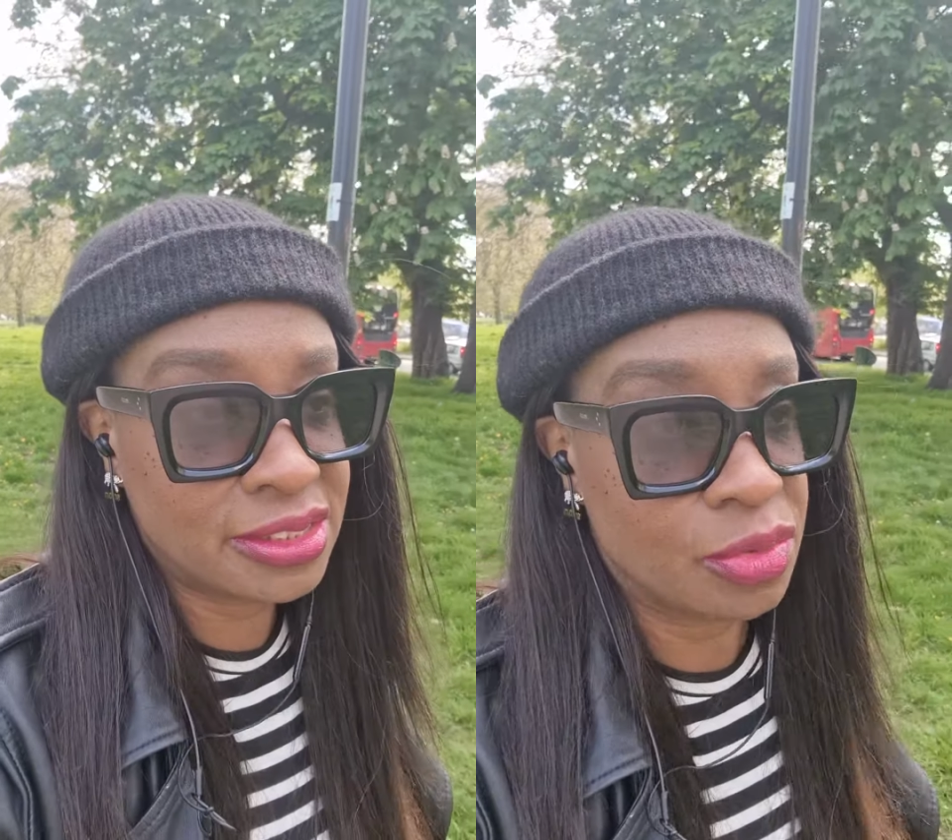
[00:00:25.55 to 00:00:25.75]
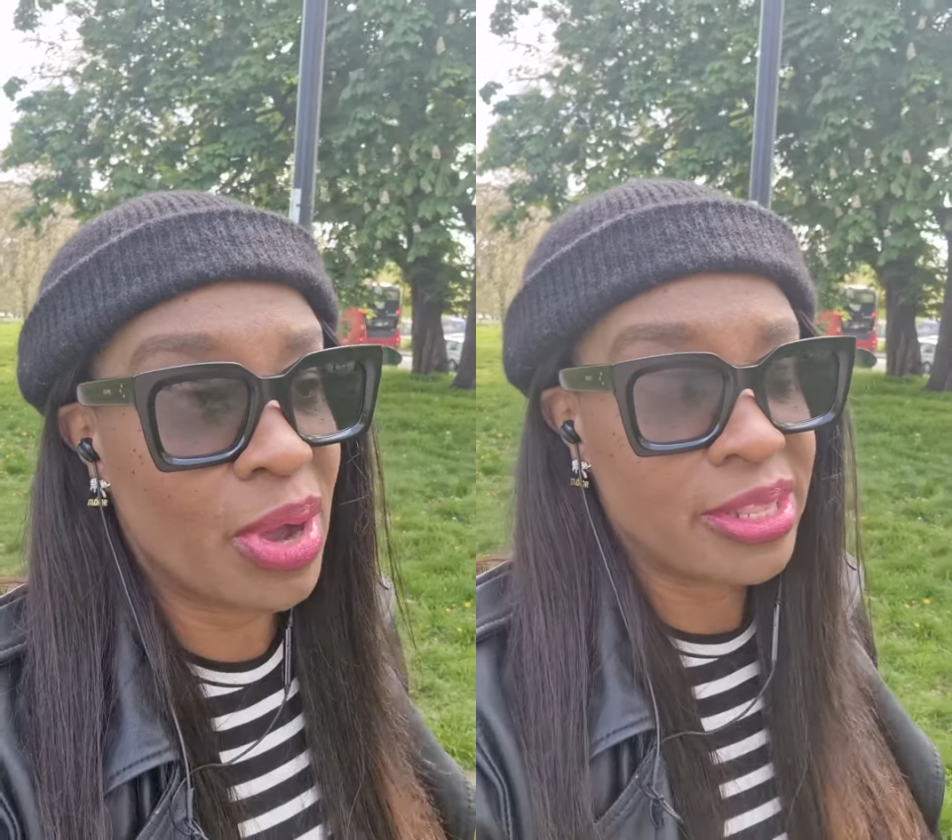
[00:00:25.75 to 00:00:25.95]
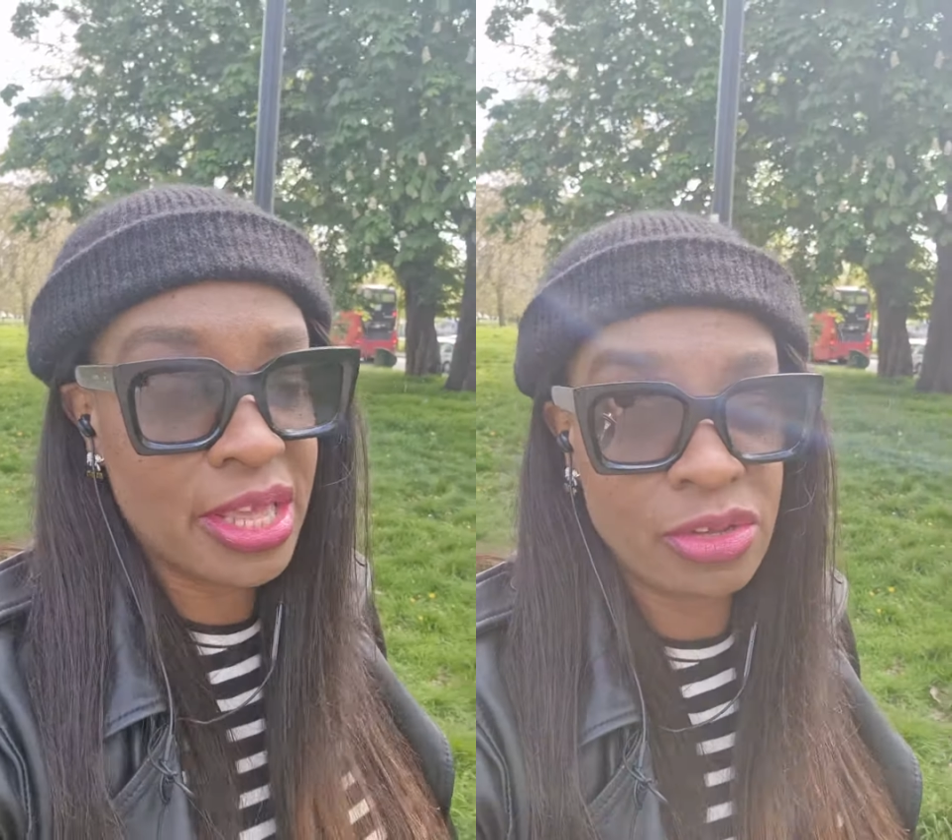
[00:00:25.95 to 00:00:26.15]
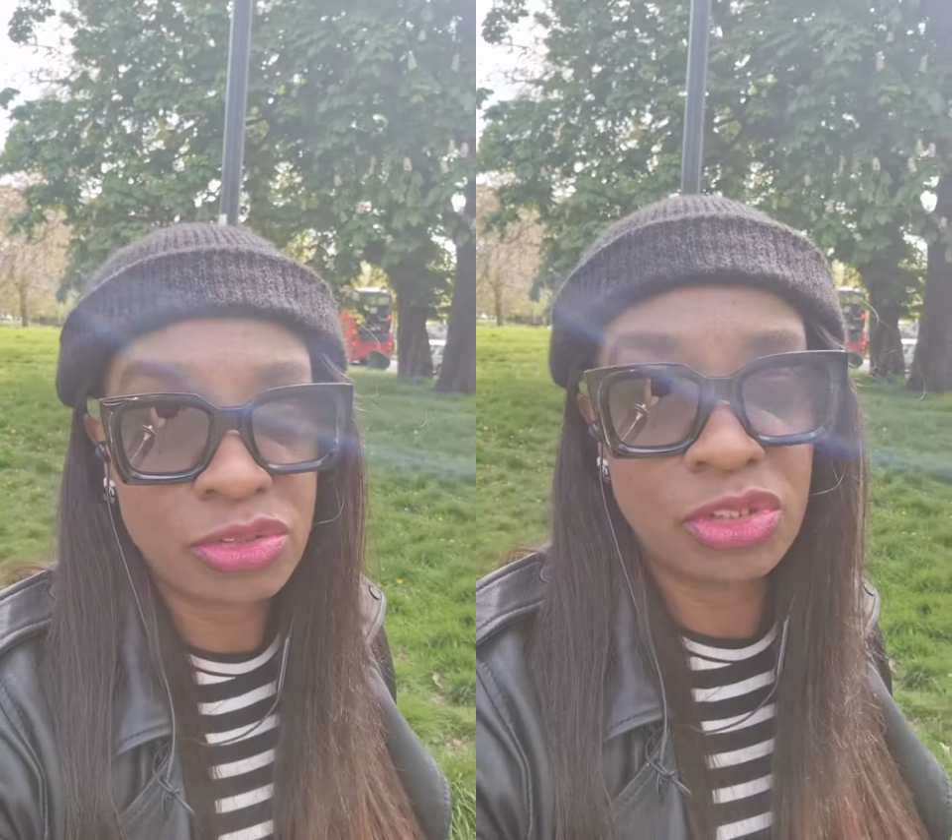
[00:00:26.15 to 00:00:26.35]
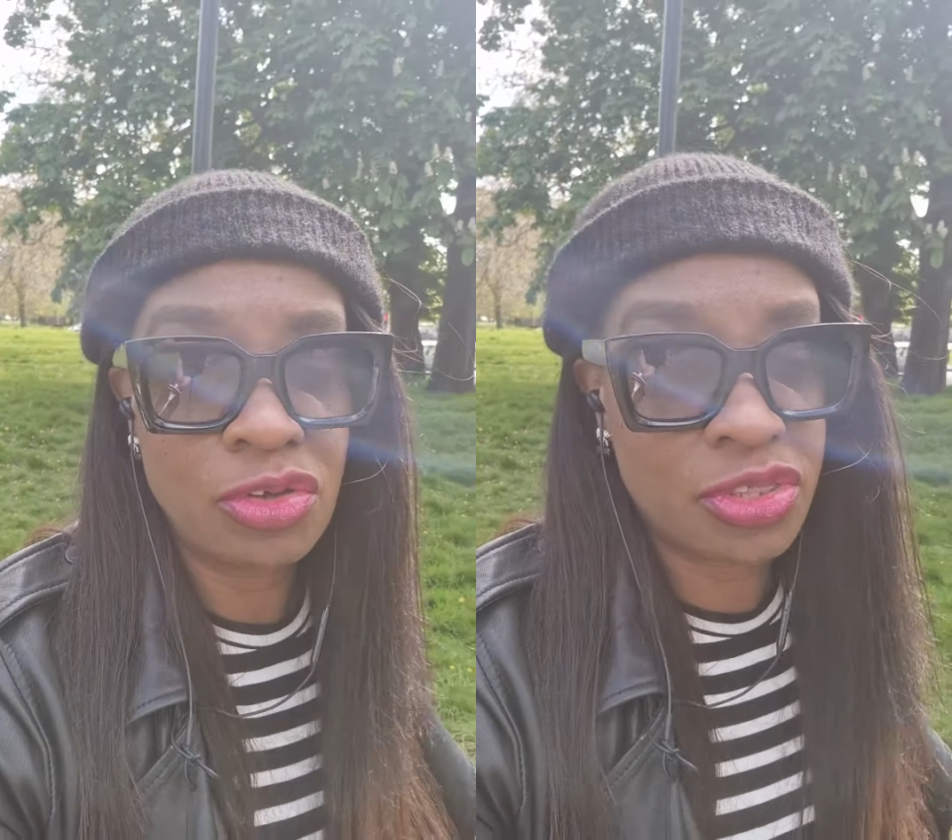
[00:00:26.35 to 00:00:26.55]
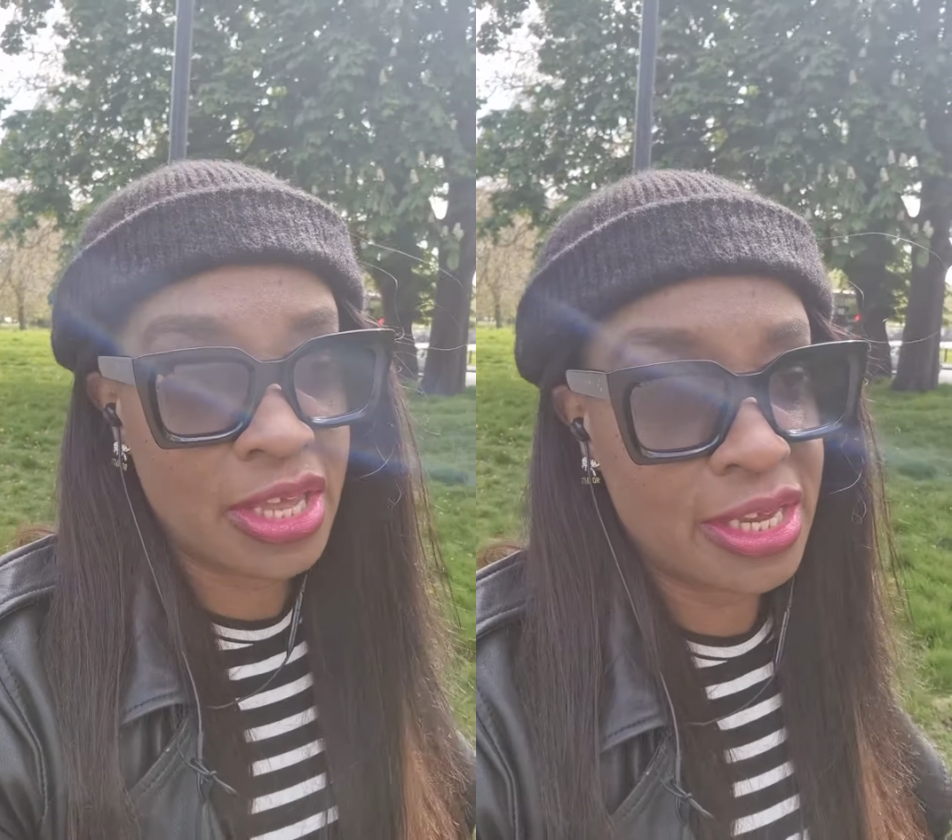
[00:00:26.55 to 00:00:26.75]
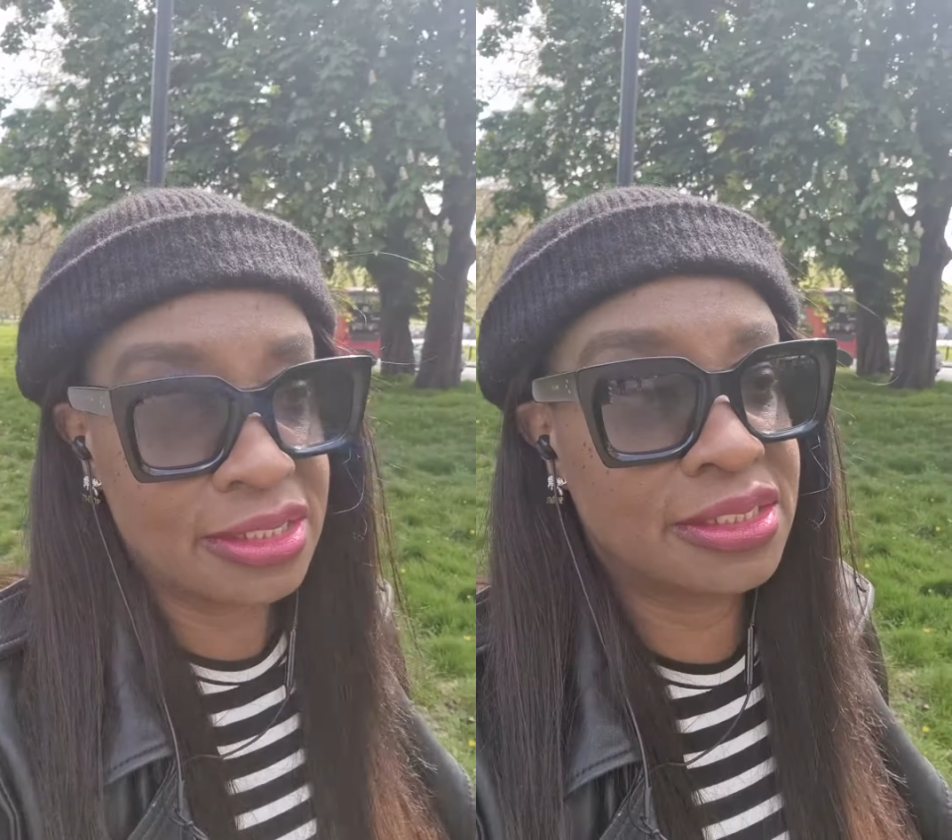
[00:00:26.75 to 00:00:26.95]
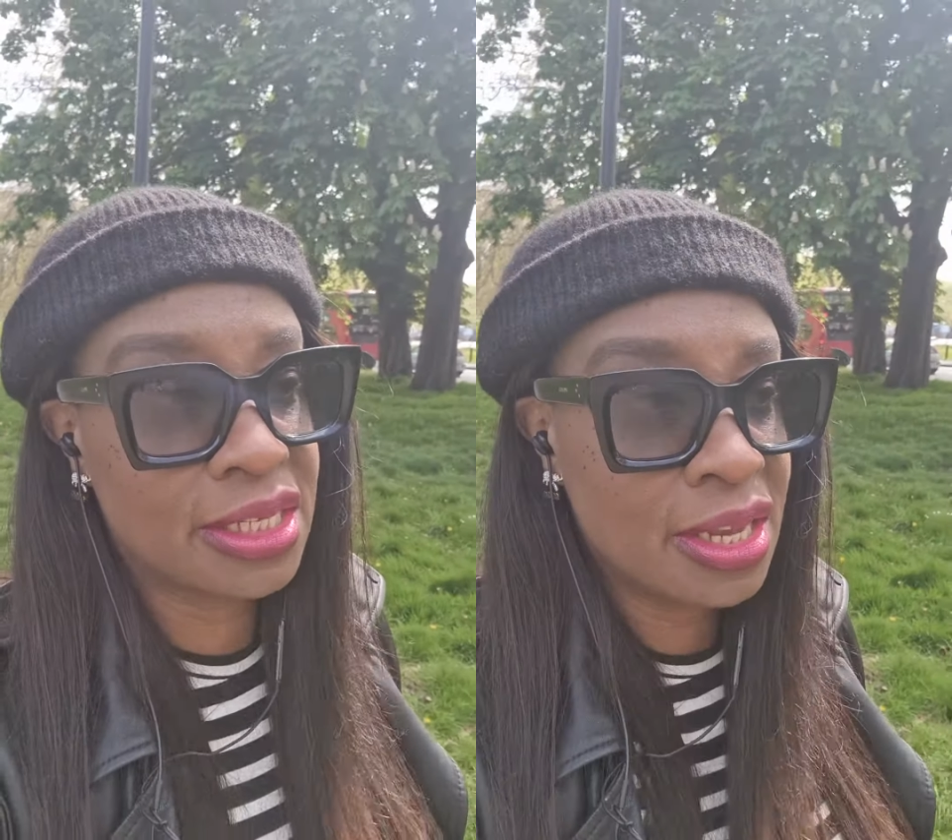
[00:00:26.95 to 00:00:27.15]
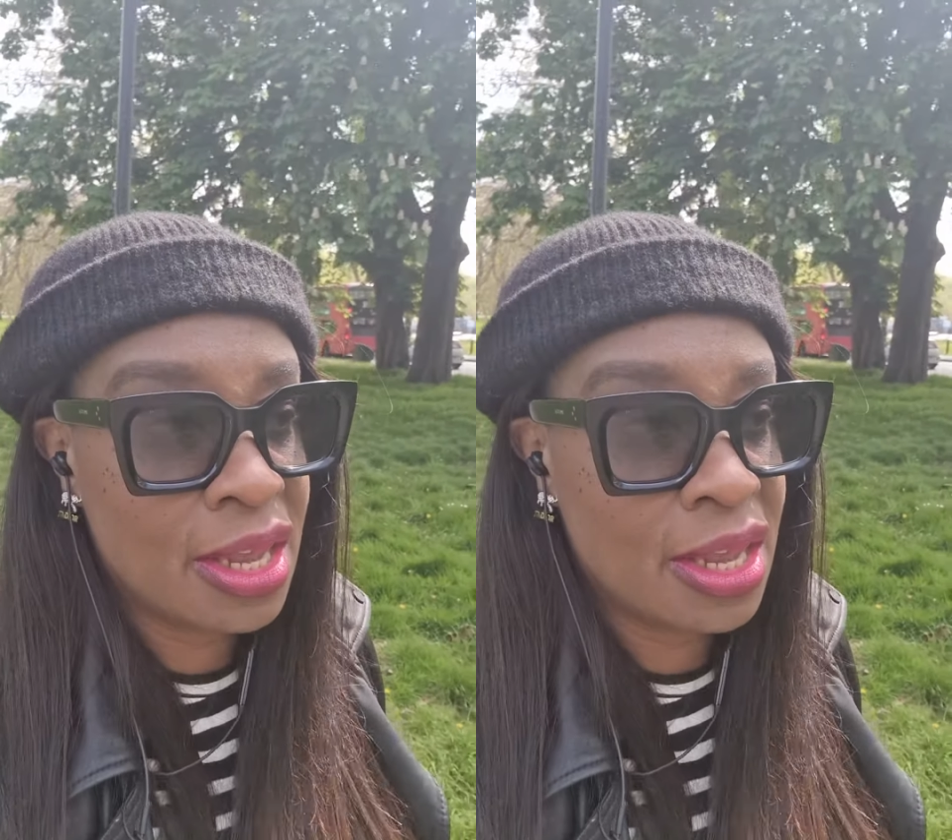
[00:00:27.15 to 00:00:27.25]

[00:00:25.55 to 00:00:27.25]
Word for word: the way that you do things.